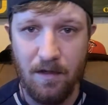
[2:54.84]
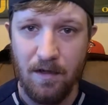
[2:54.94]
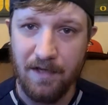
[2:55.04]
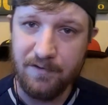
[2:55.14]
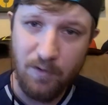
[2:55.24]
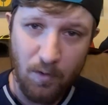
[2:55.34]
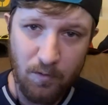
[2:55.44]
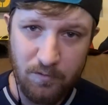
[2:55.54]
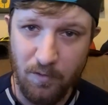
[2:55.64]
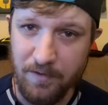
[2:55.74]
I
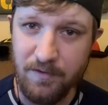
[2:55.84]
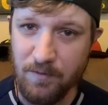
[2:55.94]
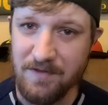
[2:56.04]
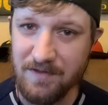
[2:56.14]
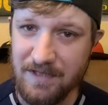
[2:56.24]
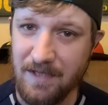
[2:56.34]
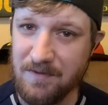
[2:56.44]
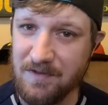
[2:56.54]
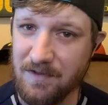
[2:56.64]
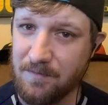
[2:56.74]
don't know that his wrestling game
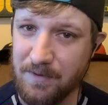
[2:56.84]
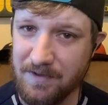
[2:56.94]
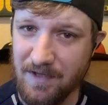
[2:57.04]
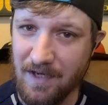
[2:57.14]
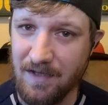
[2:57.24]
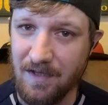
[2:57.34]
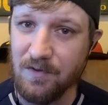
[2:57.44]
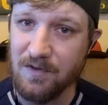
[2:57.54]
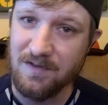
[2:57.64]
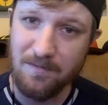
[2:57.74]
is going to be as high
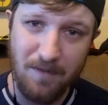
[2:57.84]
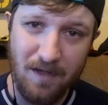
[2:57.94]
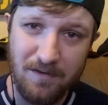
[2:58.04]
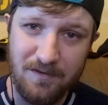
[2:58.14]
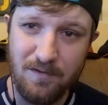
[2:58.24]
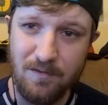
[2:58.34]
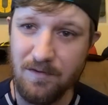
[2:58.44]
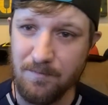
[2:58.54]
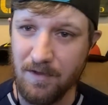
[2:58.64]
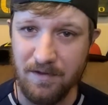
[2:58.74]
level as Kamaka's, though.
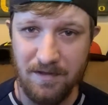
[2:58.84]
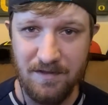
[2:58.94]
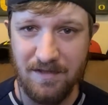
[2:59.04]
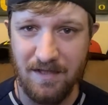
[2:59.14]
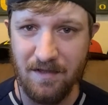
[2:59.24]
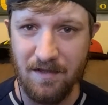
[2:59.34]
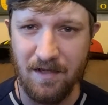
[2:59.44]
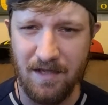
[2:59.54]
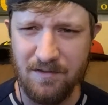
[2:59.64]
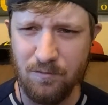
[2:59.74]
Kamaka is a
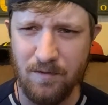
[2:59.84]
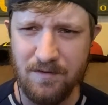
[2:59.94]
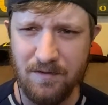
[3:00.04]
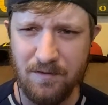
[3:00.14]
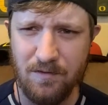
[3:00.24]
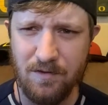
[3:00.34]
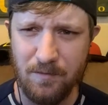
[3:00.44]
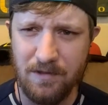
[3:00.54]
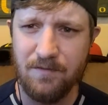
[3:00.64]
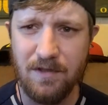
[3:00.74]
high school wrestling coach, I believe.